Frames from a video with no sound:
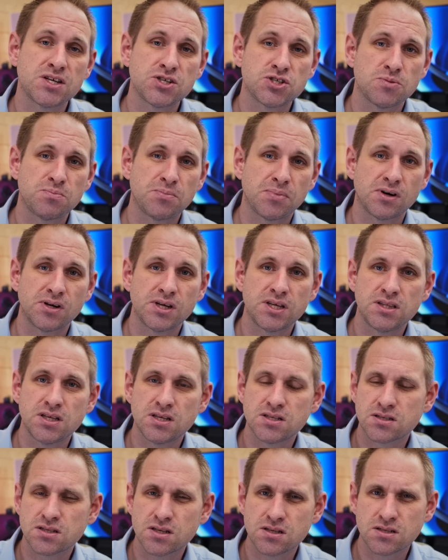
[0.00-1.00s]
they should buy in
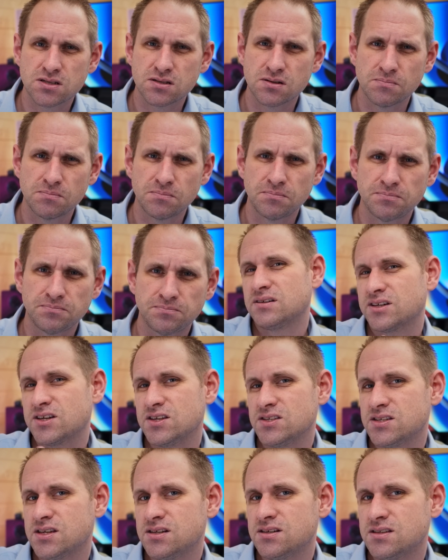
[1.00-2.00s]
this system.
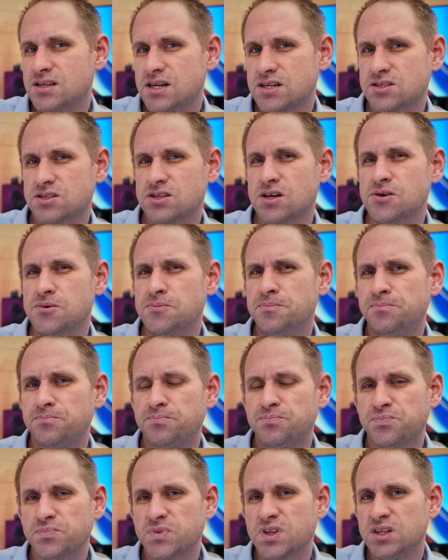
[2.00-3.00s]
Consider this though,
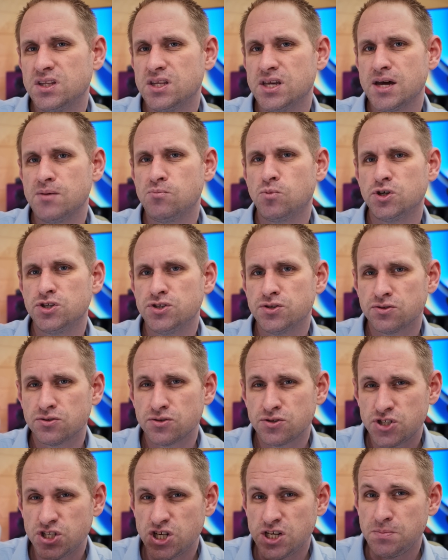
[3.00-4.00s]
the M1
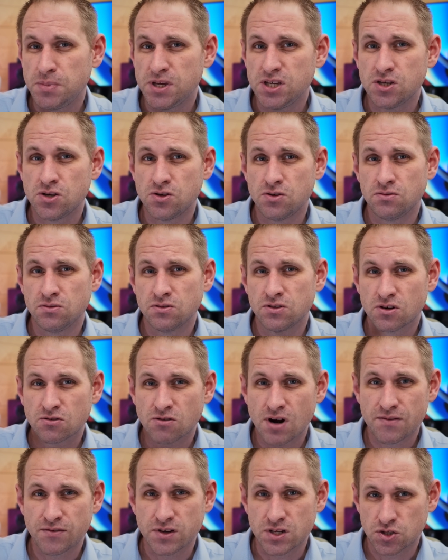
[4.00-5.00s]
GPU, the
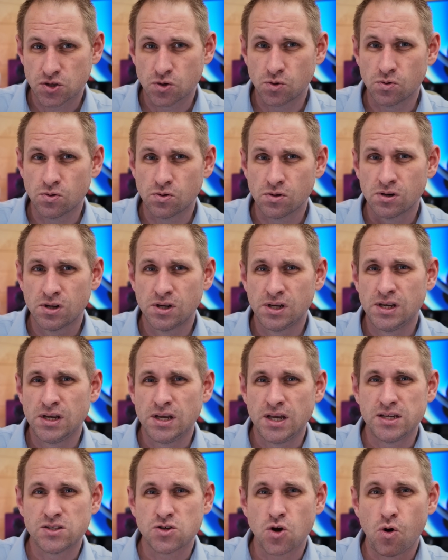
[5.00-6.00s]
graphics core,
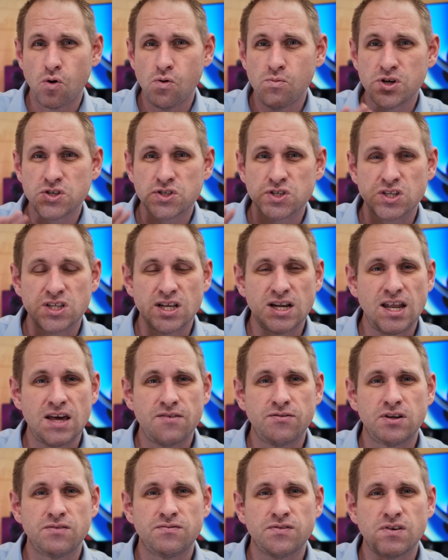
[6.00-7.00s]
is almost at the
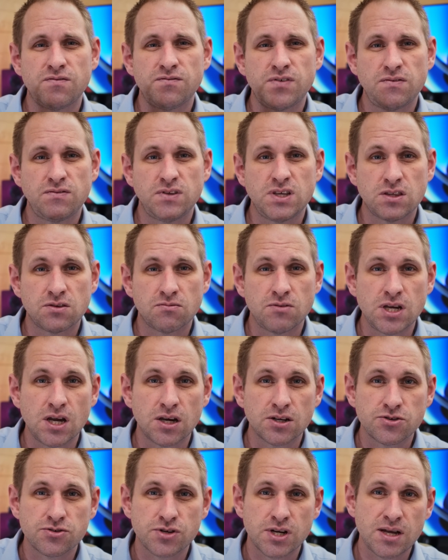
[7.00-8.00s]
level of the
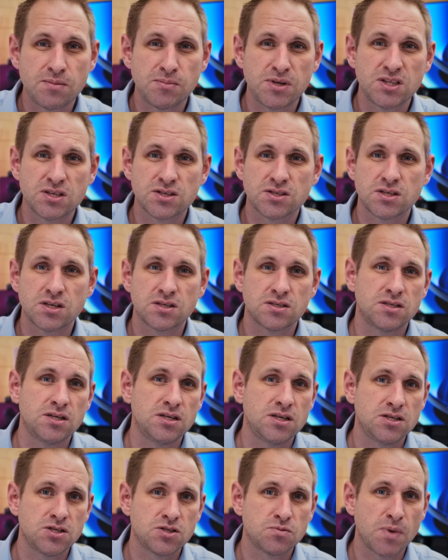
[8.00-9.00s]
5300M in the
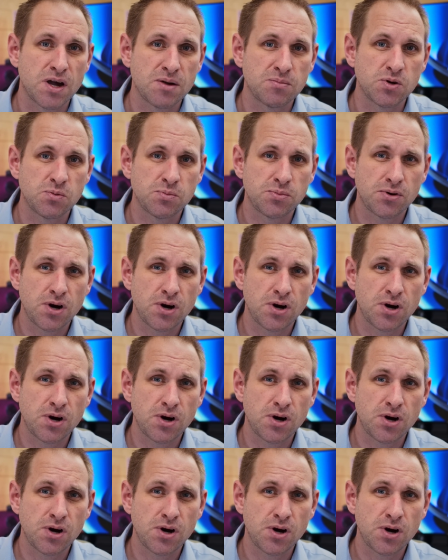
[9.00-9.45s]
16-inch MacBook